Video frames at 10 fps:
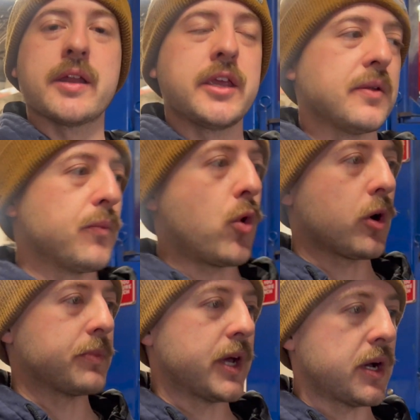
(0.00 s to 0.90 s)
getting
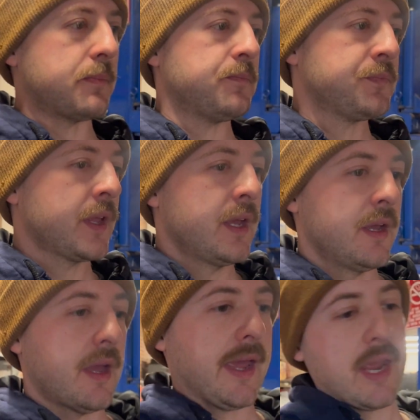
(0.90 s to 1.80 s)
warmed up,
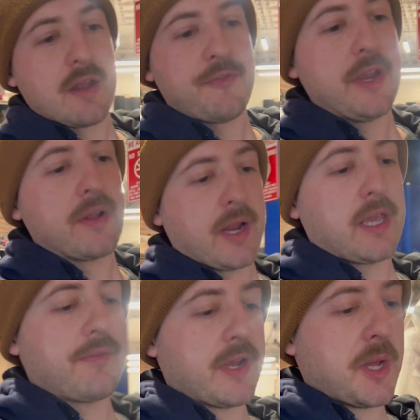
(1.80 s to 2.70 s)
and figured I'd
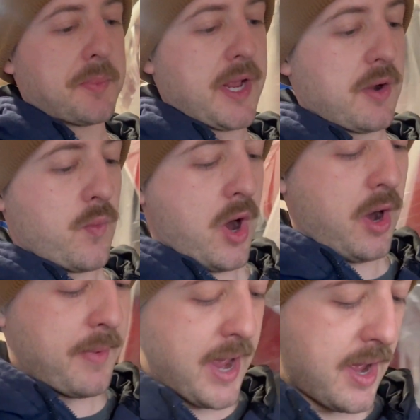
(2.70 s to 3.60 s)
give an update on where
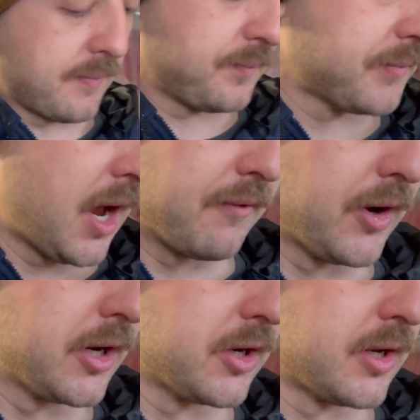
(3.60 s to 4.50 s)
I'm at. Not
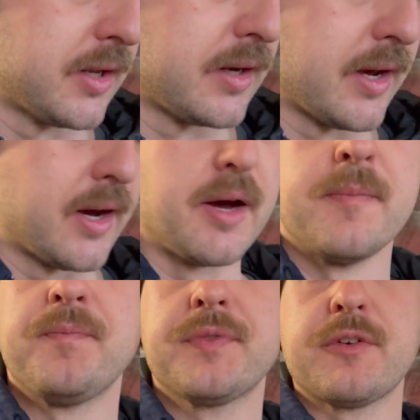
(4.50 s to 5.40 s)
very good at
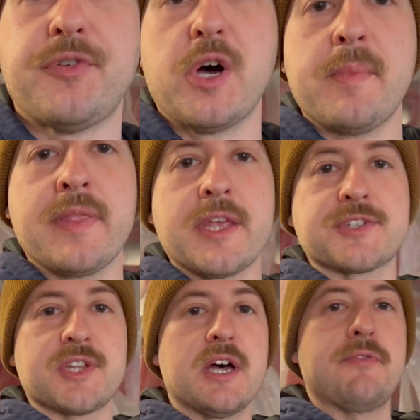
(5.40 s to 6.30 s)
filming this
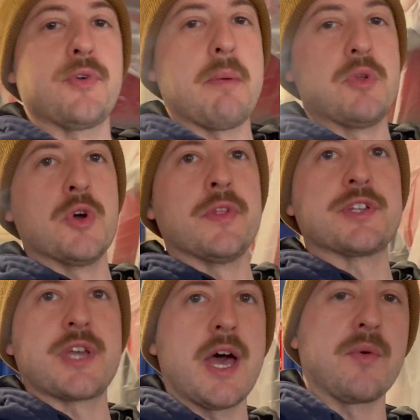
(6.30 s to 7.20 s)
stuff when I'm doing
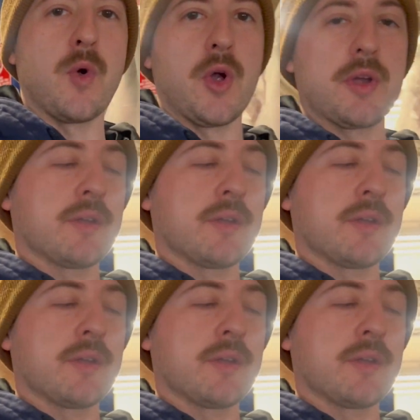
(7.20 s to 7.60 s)
this kind of work,